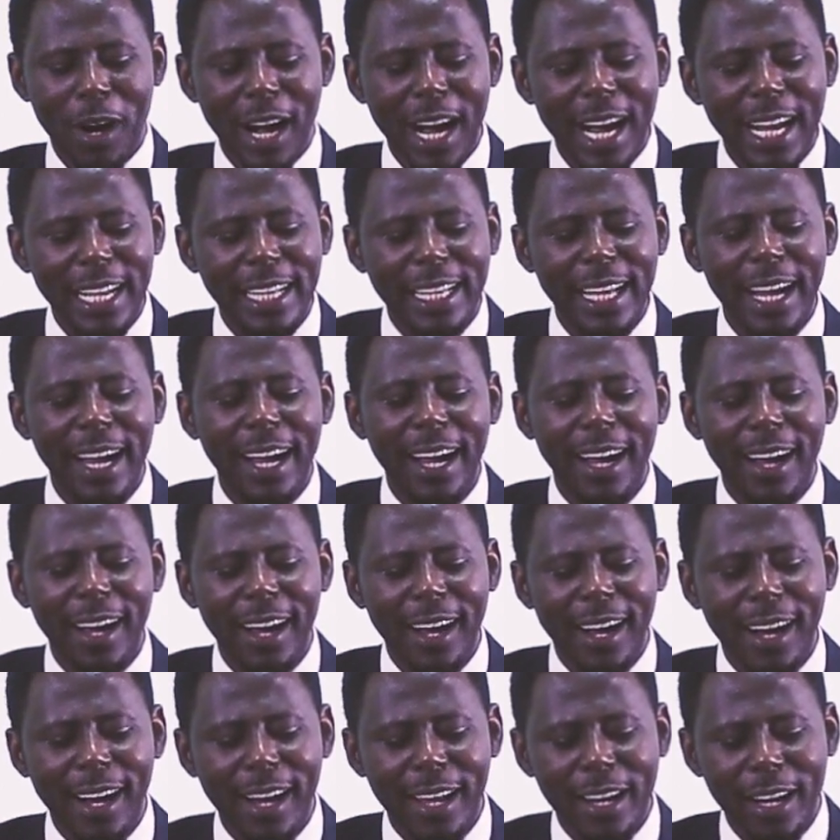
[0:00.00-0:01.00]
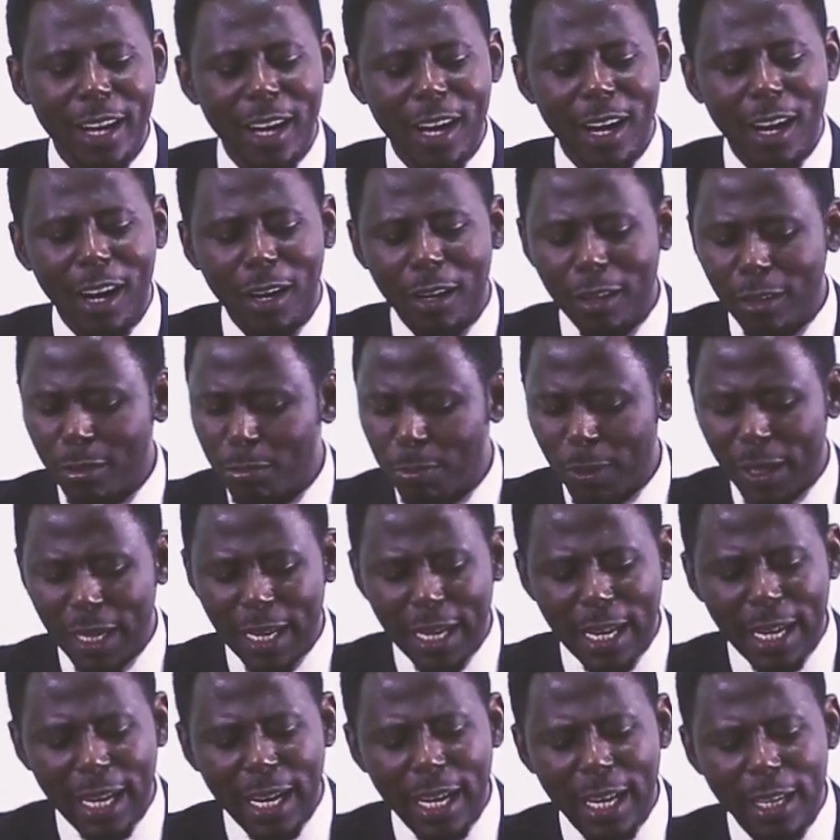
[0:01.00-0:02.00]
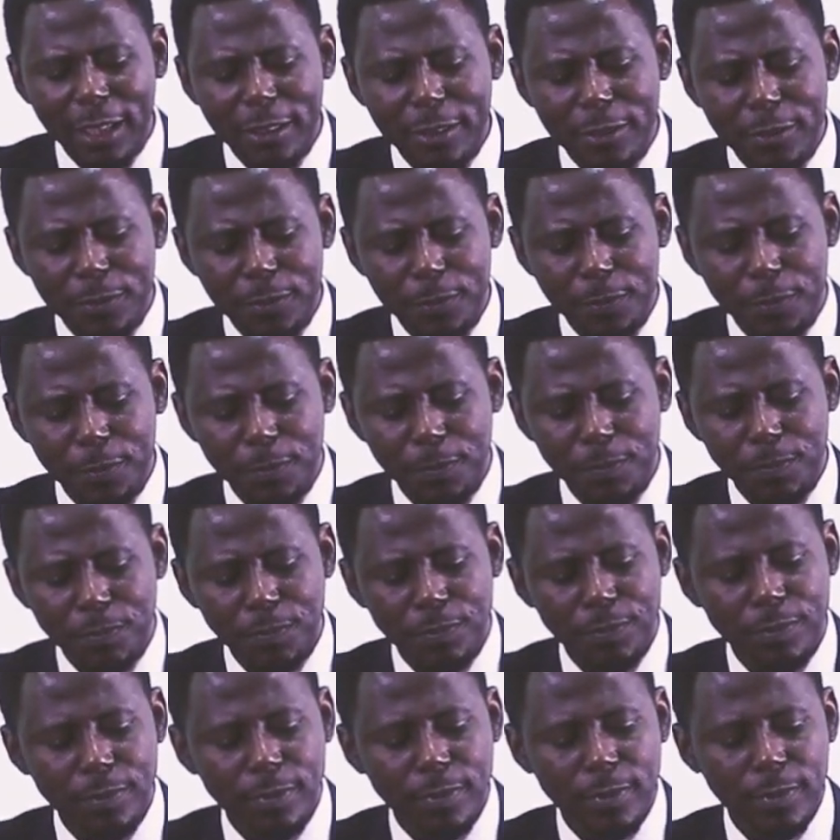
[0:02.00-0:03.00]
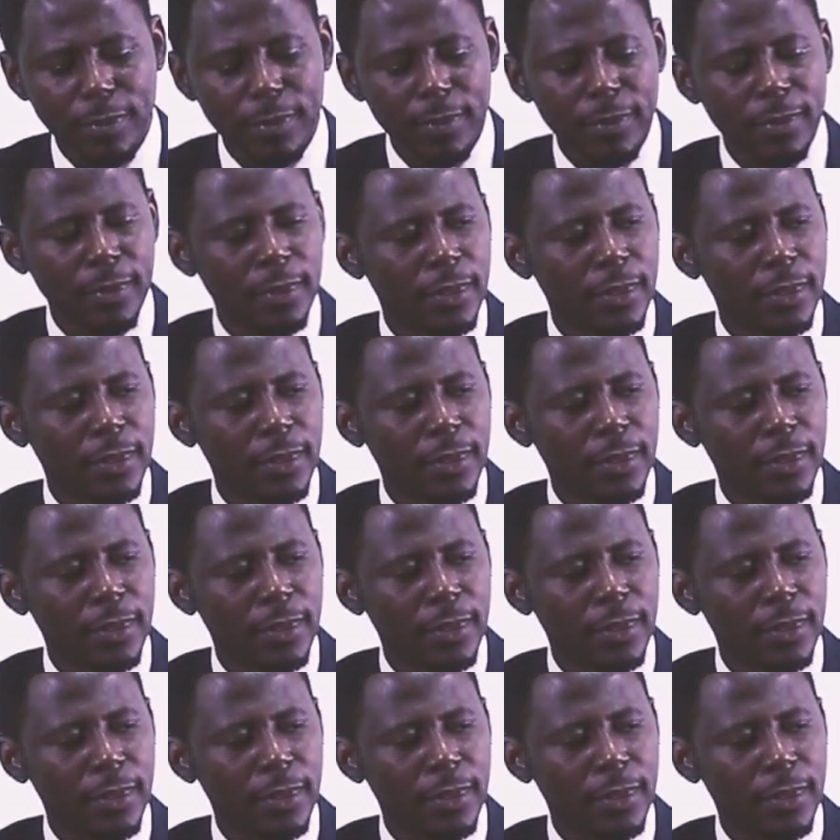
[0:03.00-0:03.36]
are God all by yourself.